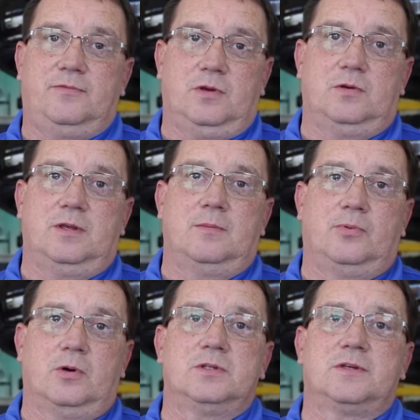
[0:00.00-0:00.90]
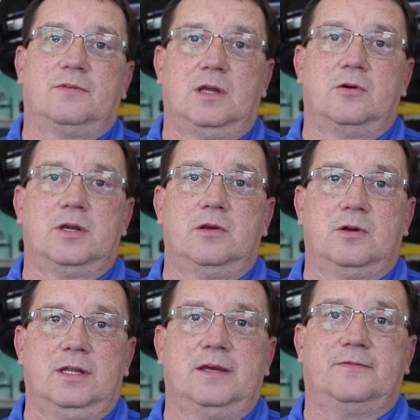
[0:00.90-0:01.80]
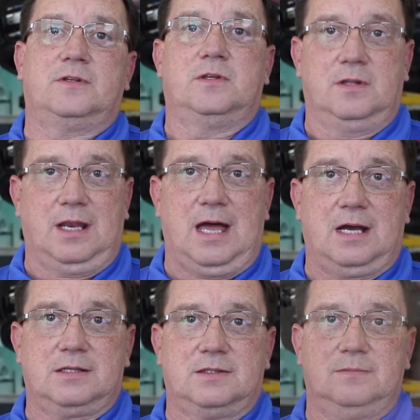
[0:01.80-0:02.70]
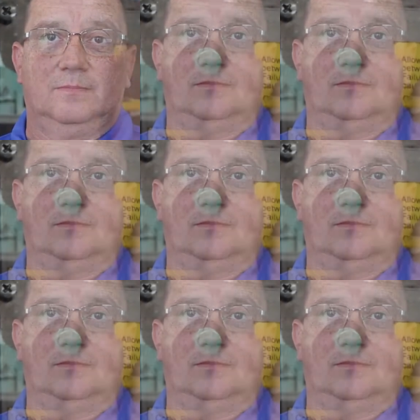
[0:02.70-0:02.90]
review the importance of lowering your lift to the locks.